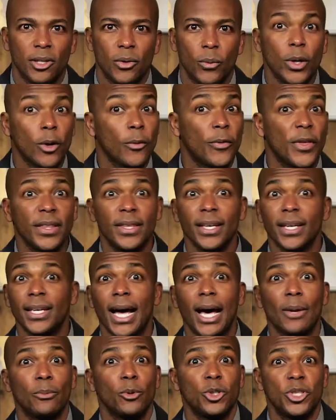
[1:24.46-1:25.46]
We don't think that
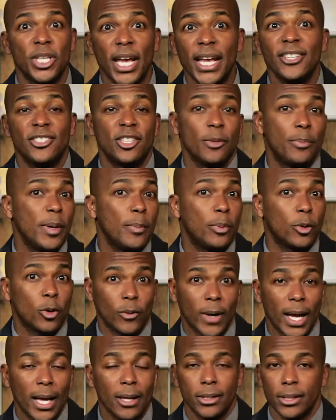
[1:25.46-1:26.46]
God will change the people
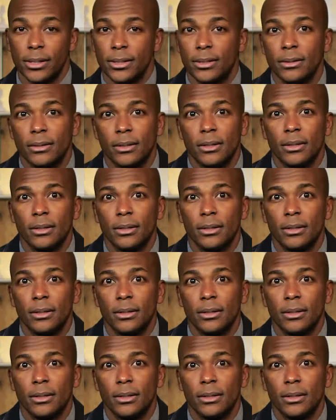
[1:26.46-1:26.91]
around us.